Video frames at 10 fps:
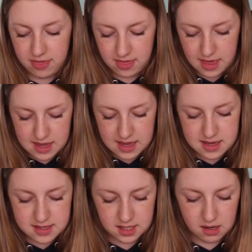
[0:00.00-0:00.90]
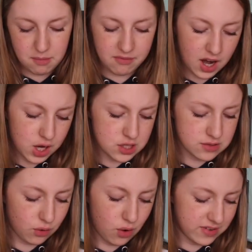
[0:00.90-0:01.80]
These come in very
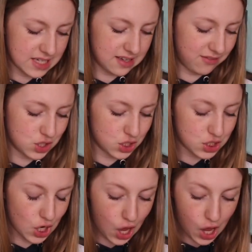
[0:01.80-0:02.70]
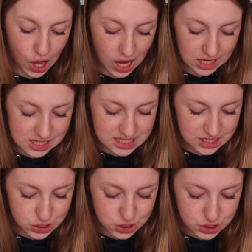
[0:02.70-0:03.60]
little, obviously, for just
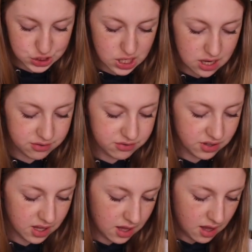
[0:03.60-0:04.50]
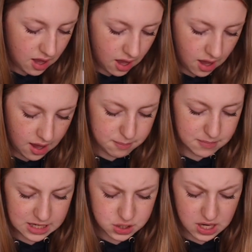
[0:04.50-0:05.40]
highlighting stuff.
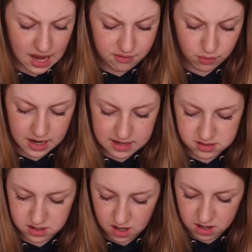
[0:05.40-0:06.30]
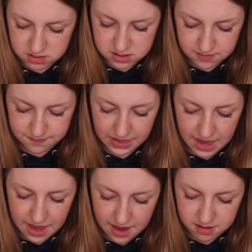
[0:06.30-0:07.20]
Literally everyone has those.
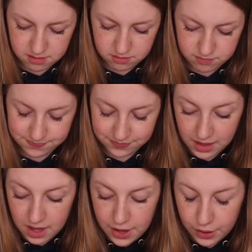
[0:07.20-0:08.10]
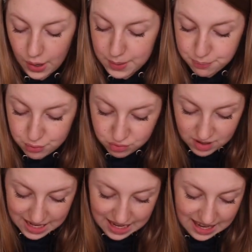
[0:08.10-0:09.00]
They're kind of
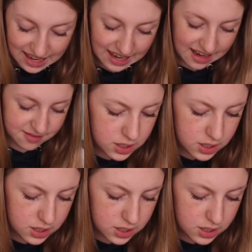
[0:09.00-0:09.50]
pretty.